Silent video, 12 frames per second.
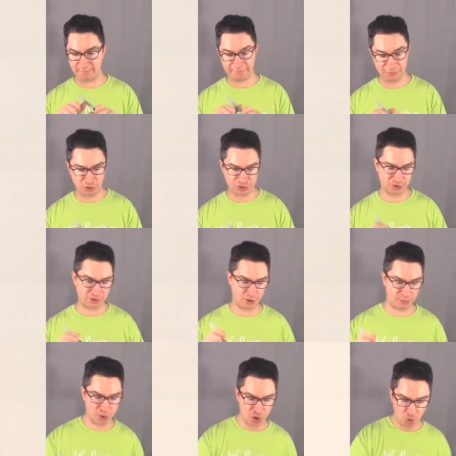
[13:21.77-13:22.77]
First,
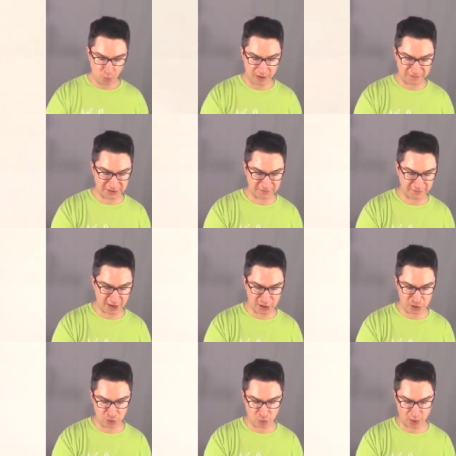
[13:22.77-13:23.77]
though, we have to define
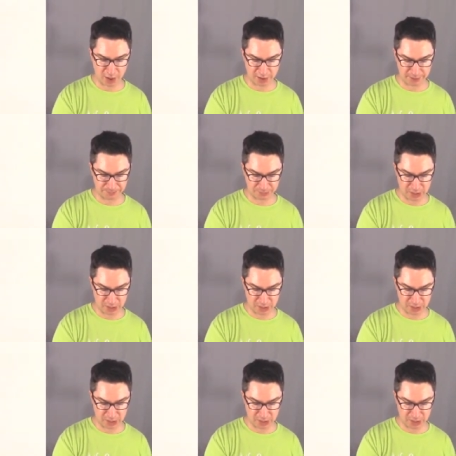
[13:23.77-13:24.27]
a new quantity.